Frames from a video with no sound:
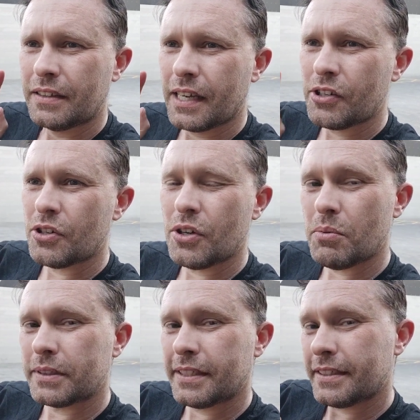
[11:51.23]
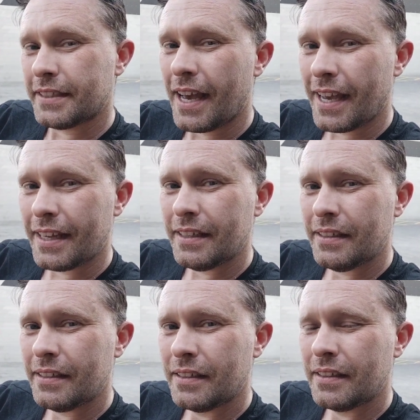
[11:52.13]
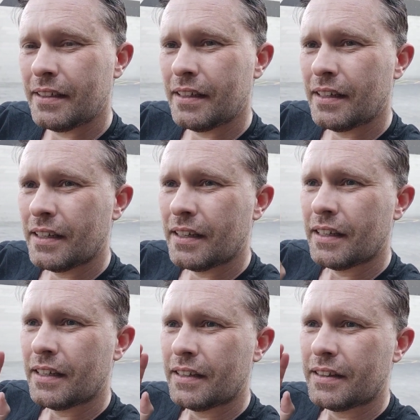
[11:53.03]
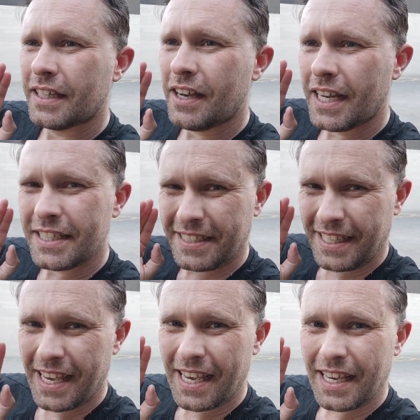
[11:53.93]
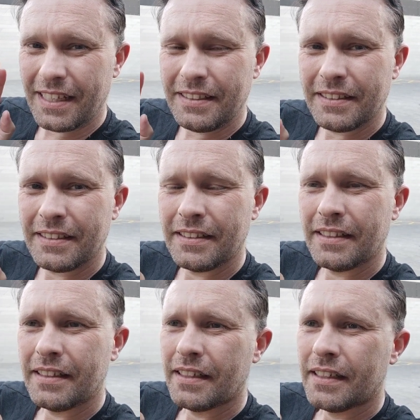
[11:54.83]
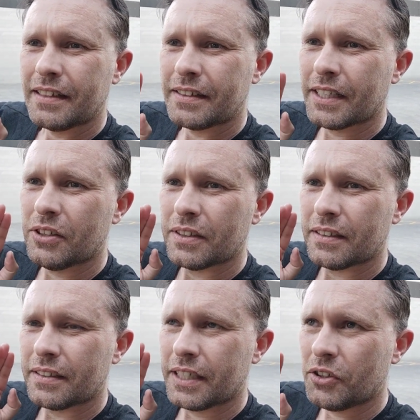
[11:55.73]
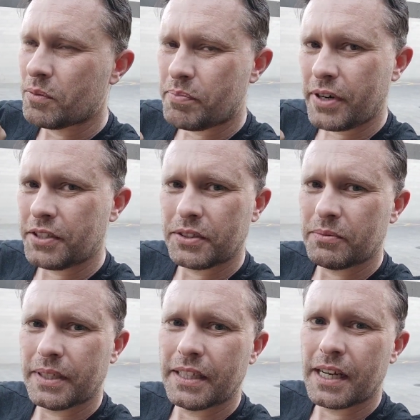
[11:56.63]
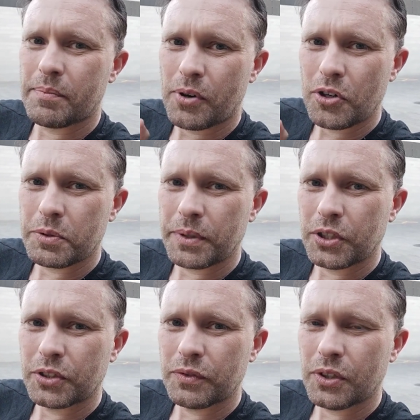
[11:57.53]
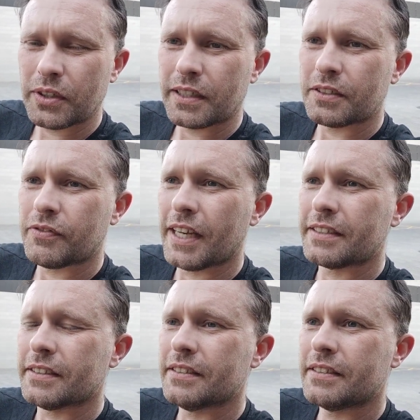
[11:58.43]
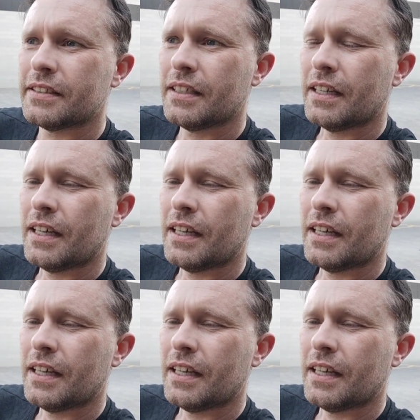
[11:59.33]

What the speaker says: They don't know what to say. They're kind of scared. They're not present when they approach because of all of these factors.